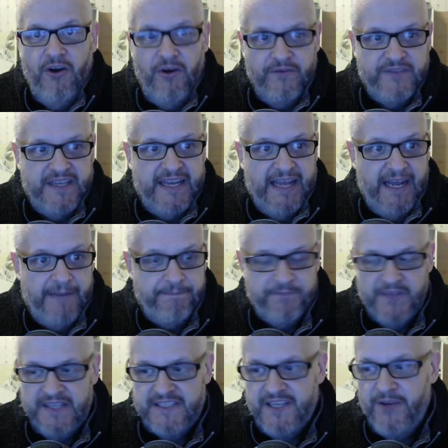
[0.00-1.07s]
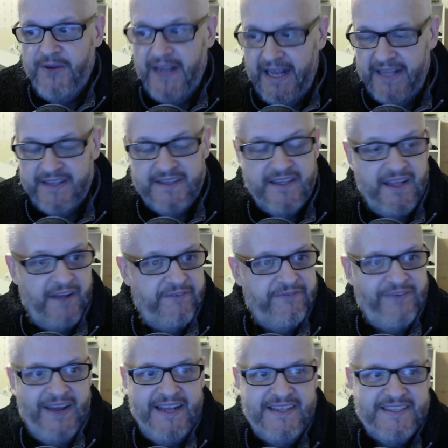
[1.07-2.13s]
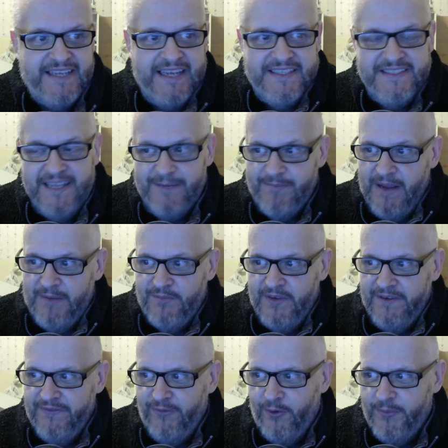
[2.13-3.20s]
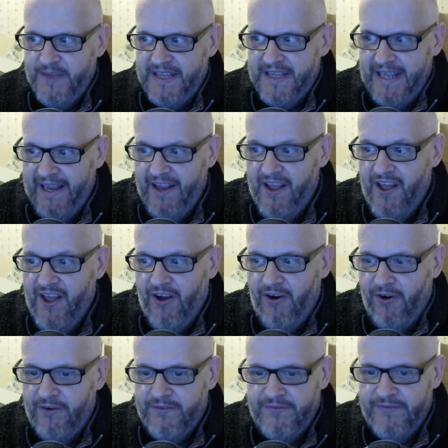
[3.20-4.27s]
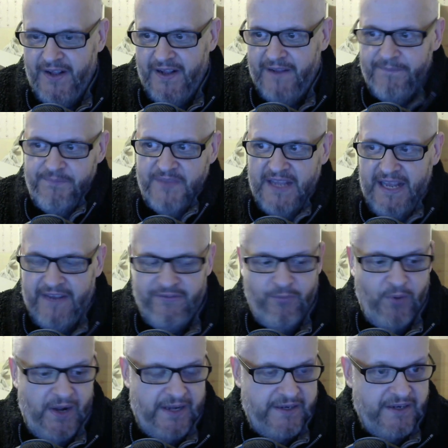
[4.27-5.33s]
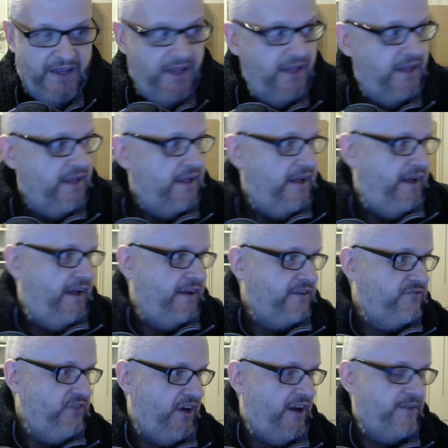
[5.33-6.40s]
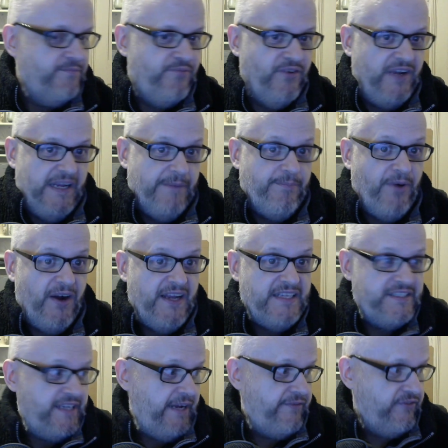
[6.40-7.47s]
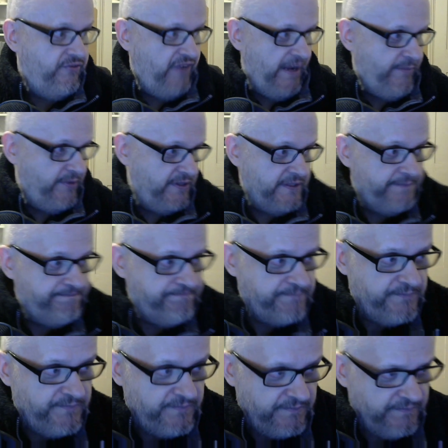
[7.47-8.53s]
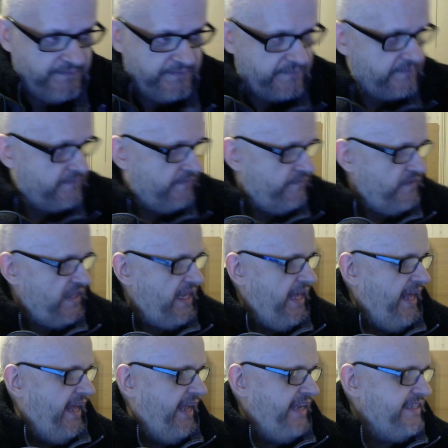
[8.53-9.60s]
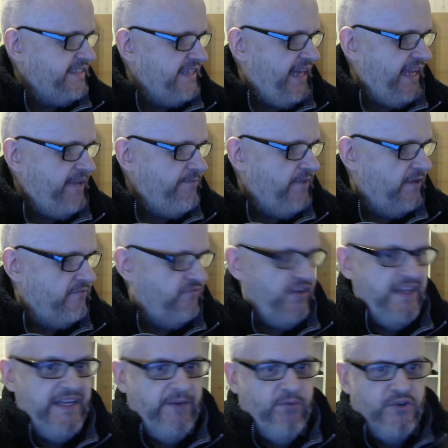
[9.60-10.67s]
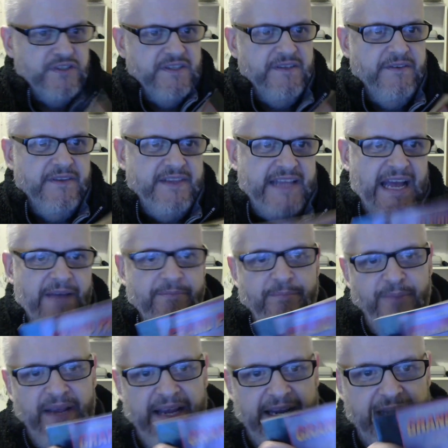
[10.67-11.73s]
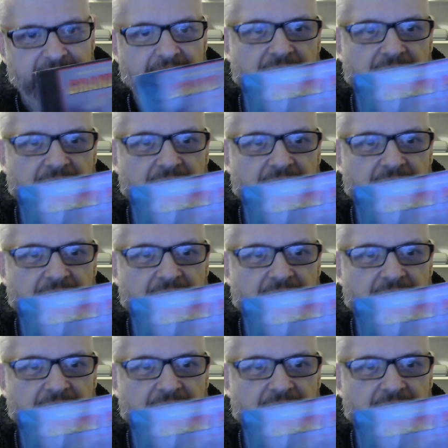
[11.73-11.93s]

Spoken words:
of the game. And so yeah, a fantastic memory for me there of F1 Grand Prix by Jeff Crammond. His name really wasn't that big